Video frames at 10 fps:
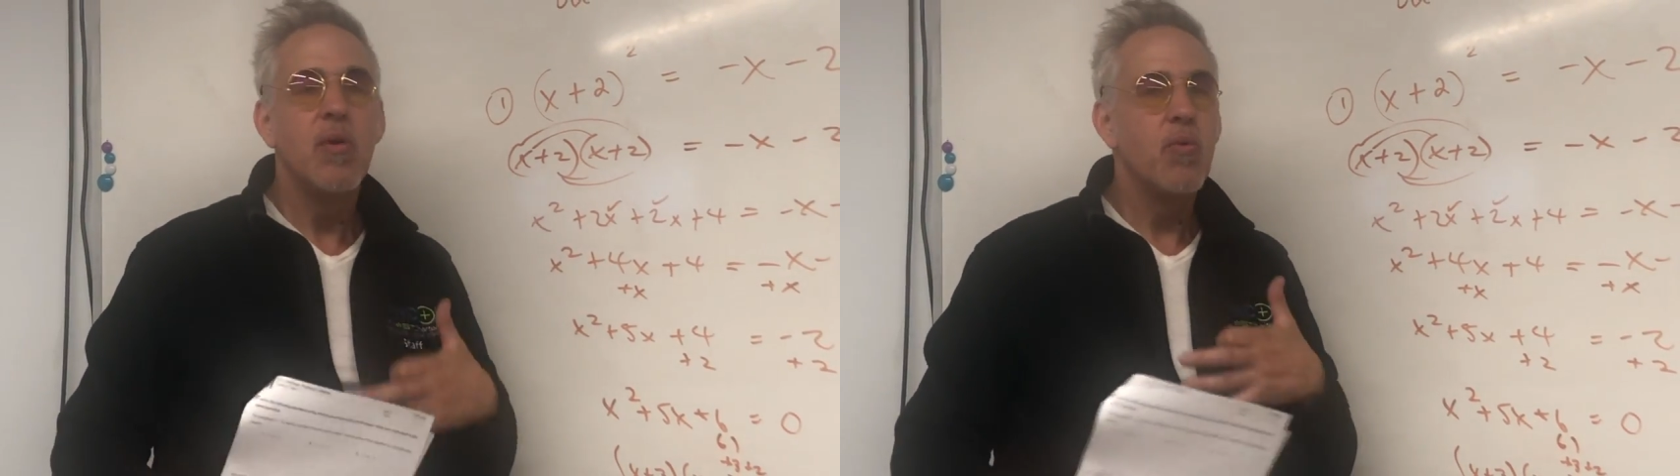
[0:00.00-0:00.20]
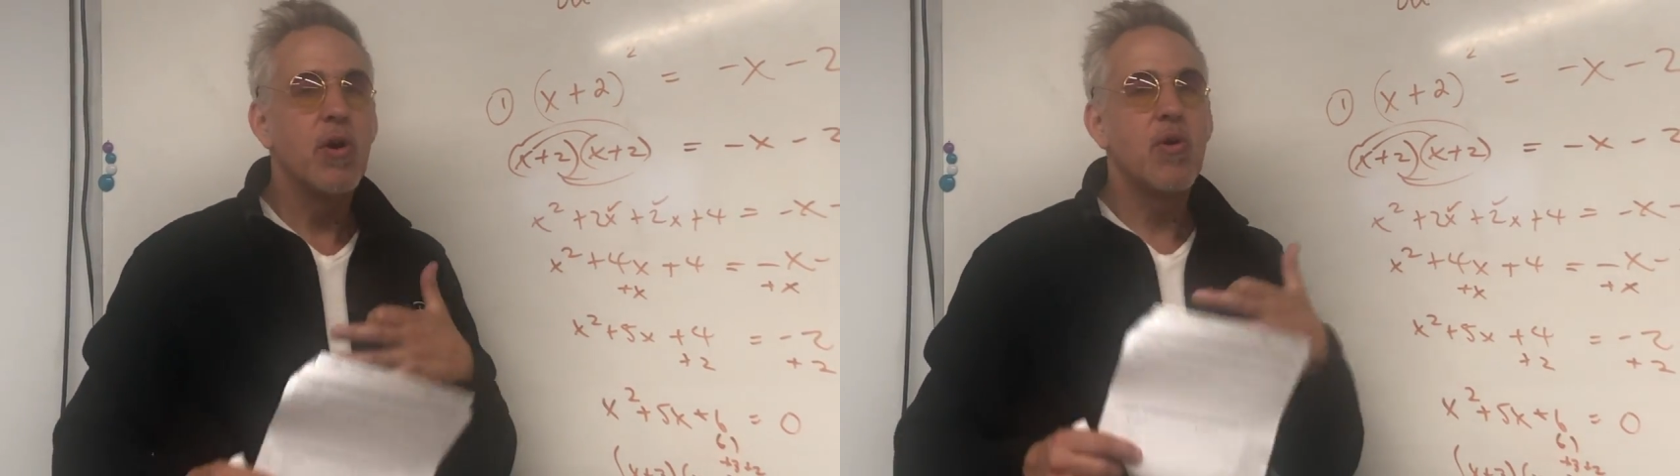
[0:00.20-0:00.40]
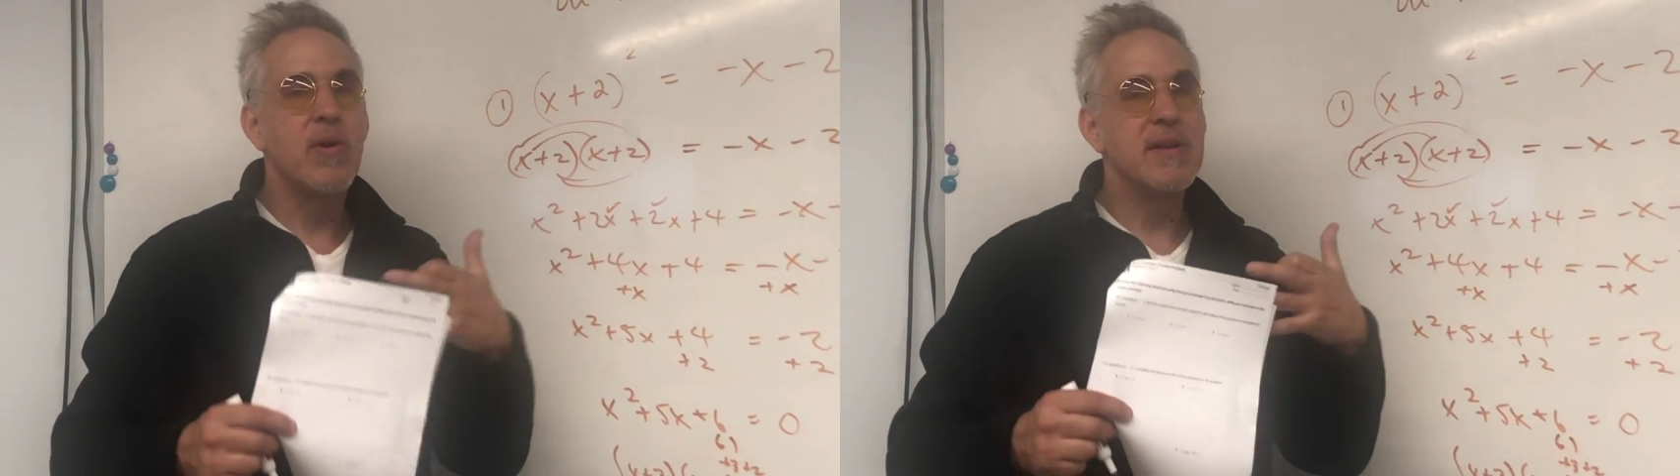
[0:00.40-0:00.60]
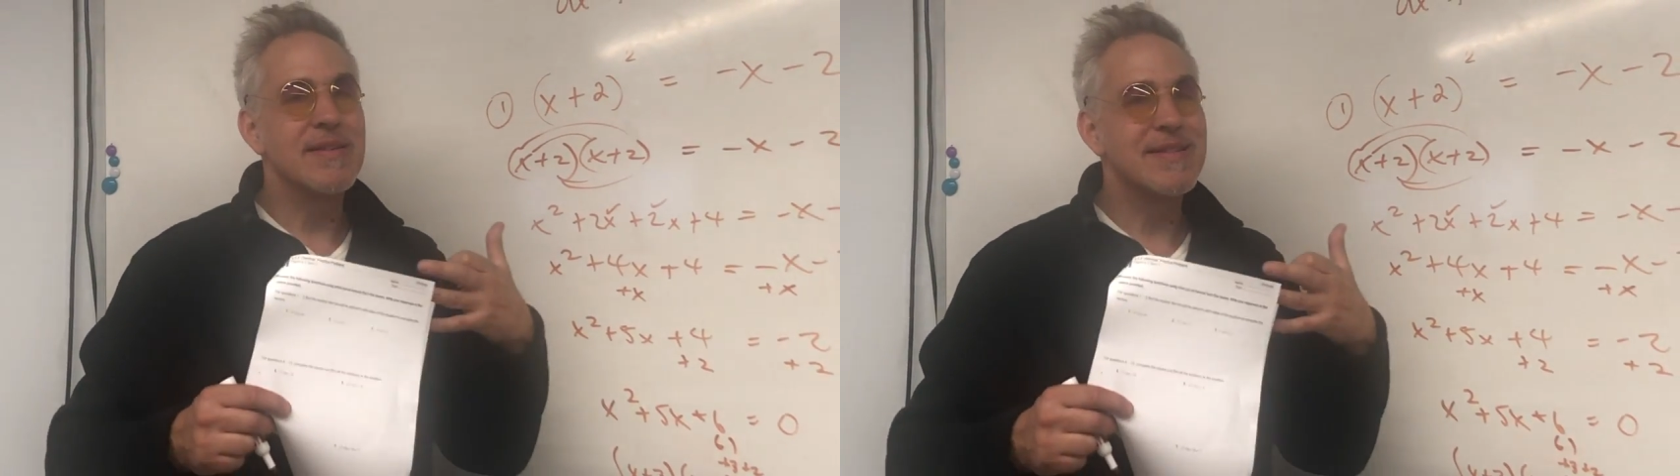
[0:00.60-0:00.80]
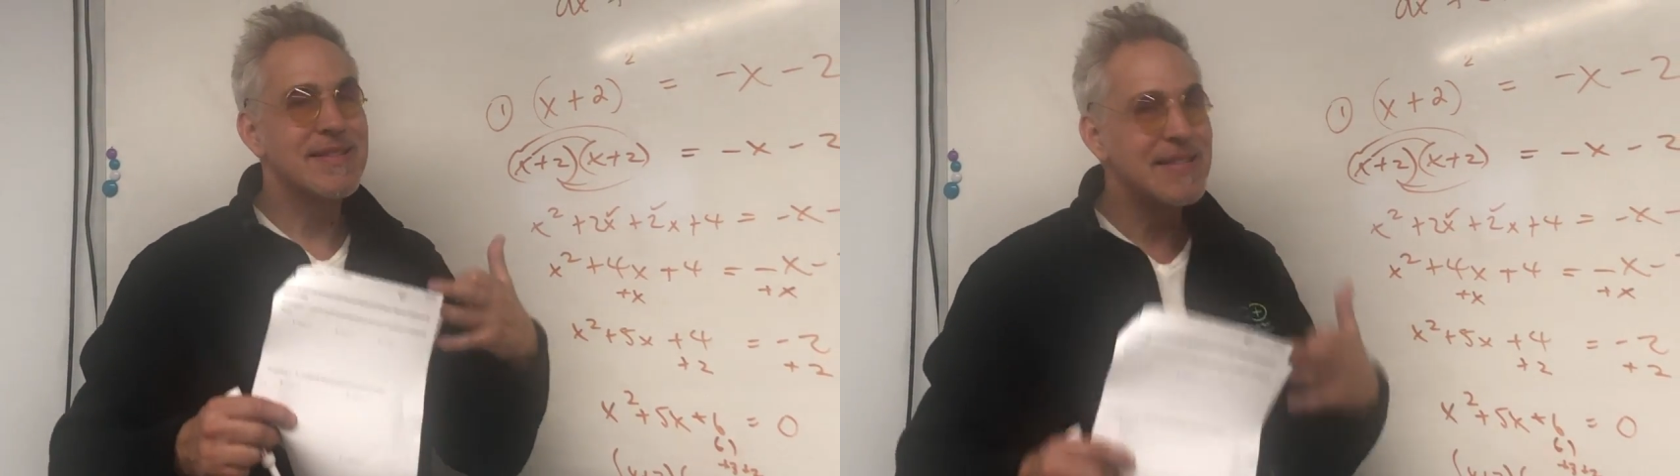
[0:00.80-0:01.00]
we're going to
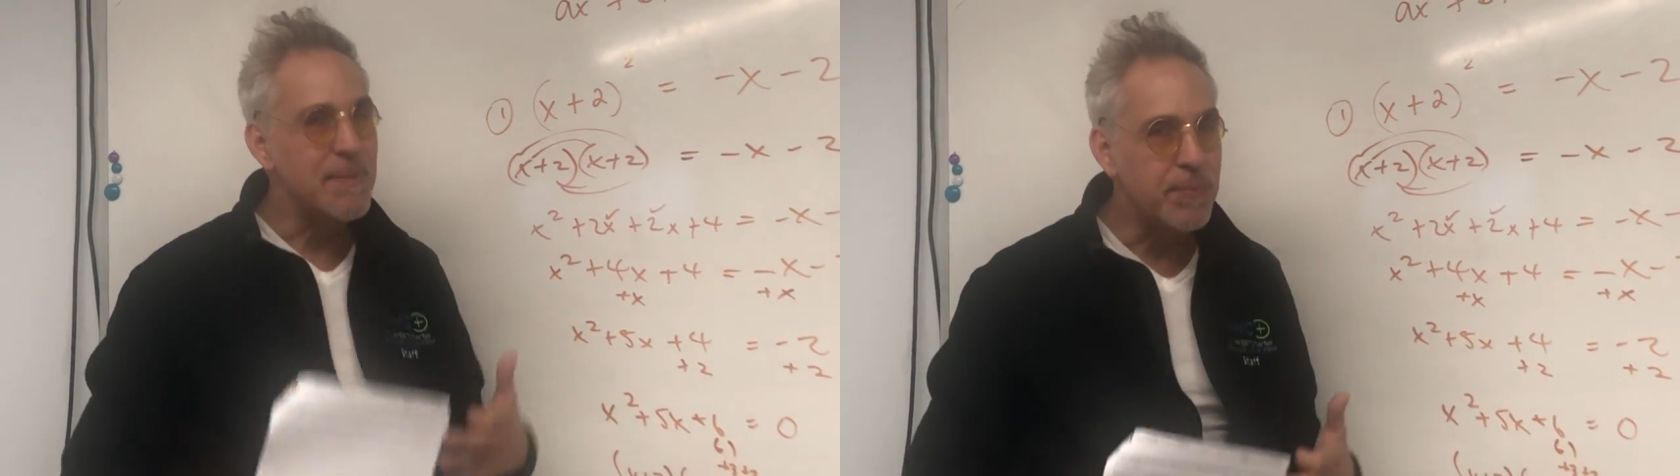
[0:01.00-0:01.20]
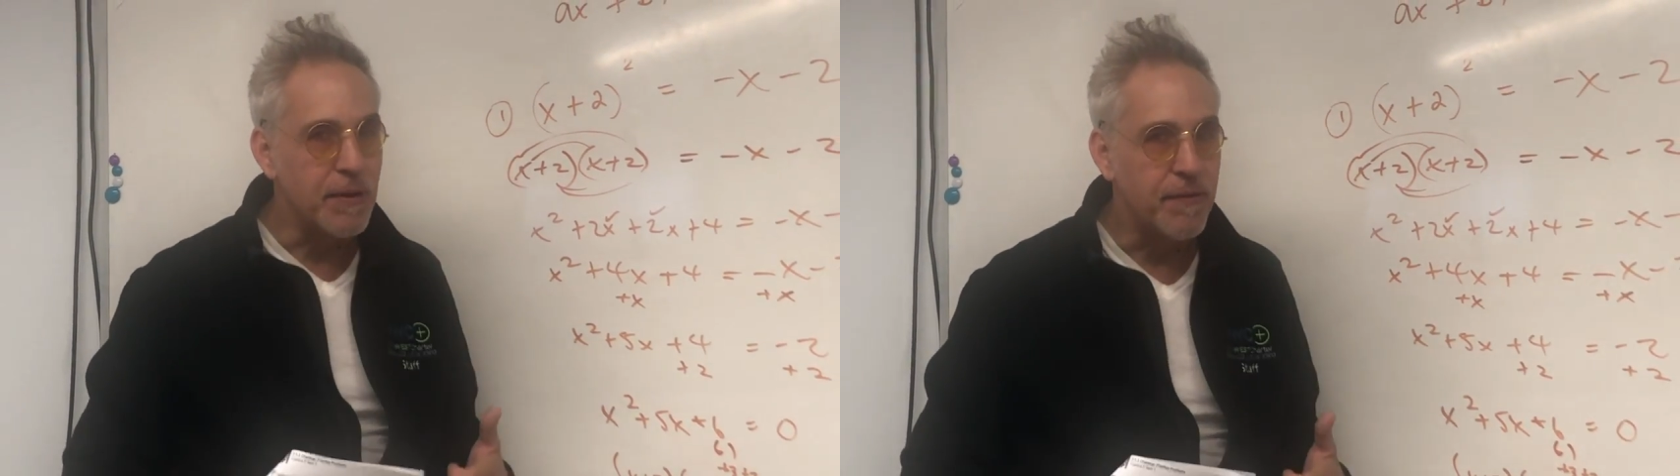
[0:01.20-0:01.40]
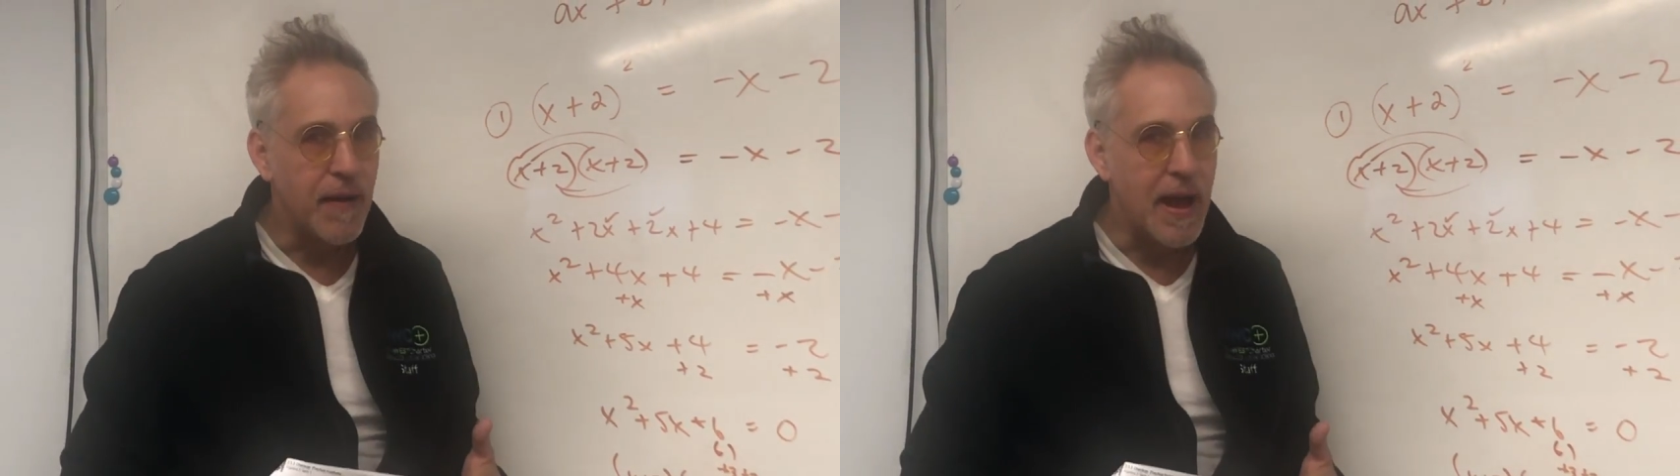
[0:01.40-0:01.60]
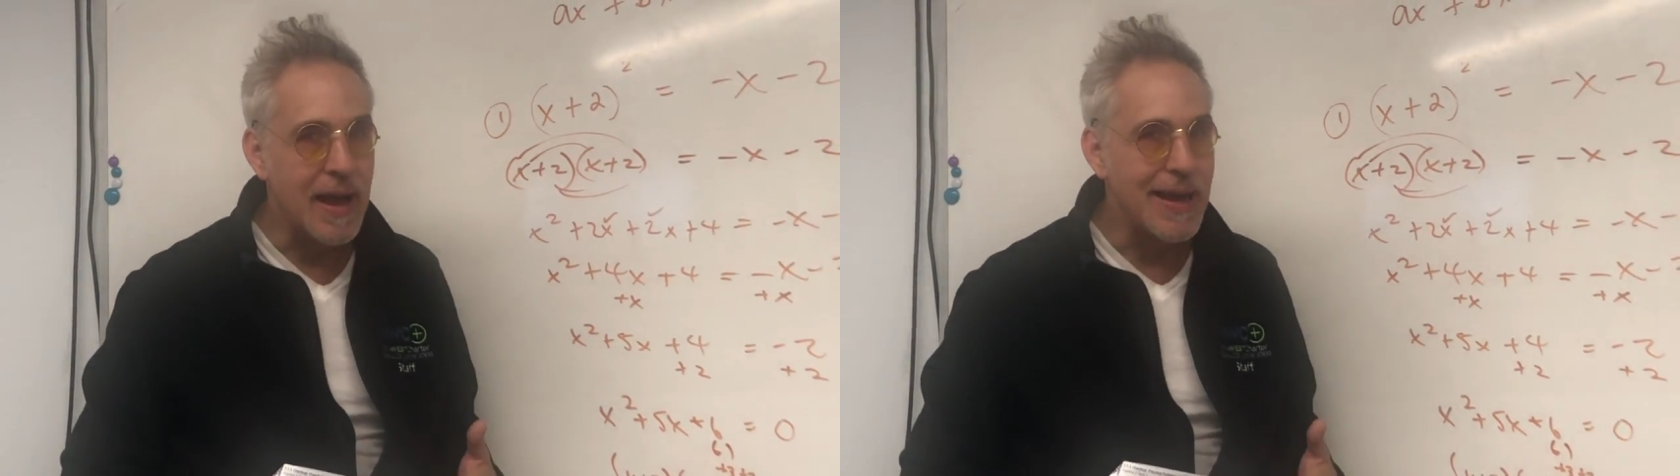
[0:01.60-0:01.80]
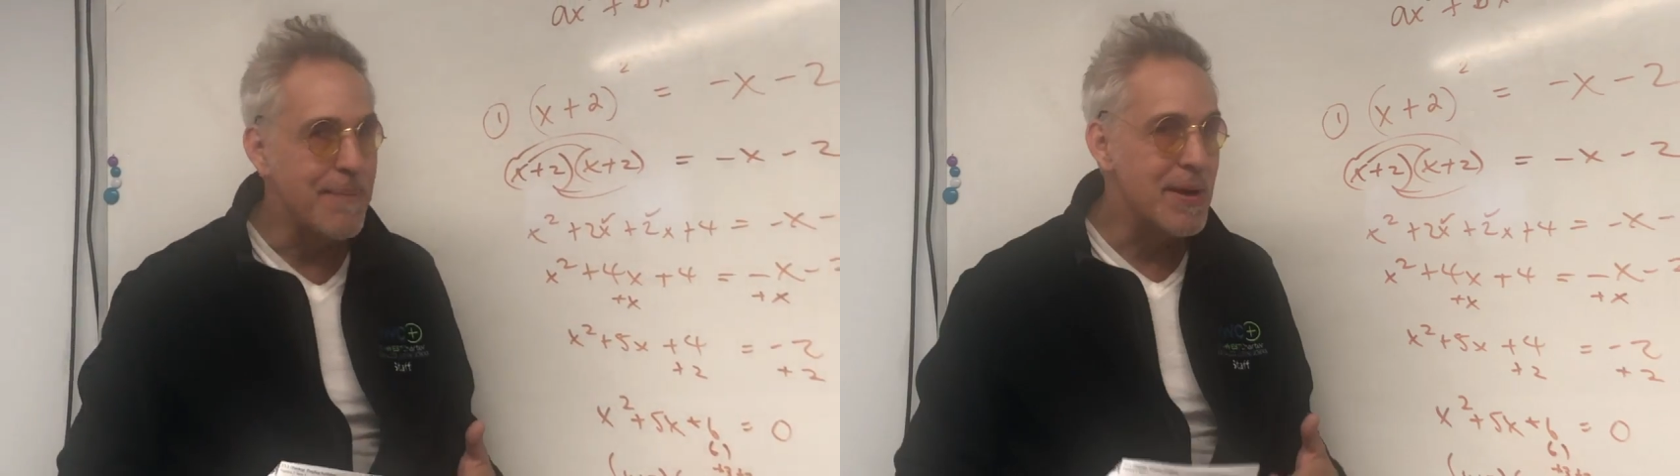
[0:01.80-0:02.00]
simplify